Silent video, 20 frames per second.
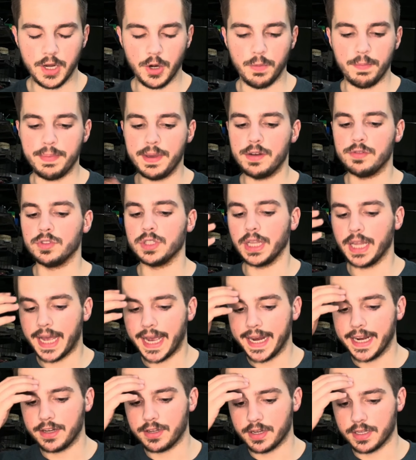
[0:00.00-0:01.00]
be
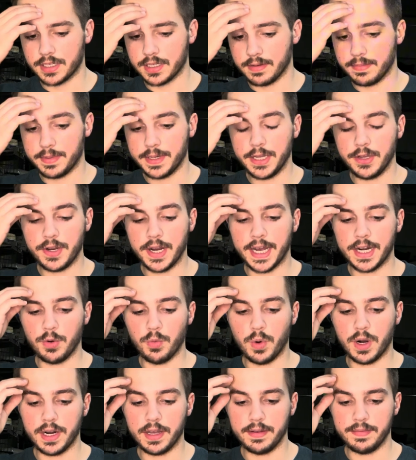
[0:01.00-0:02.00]
reliant on somebody. You kind of
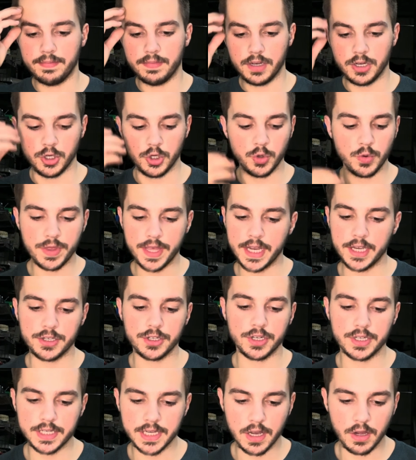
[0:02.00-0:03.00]
want to do things
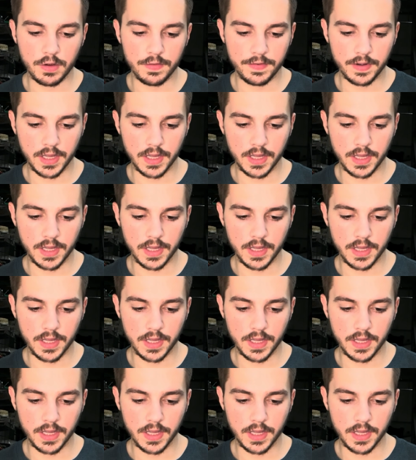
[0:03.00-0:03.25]
yourself.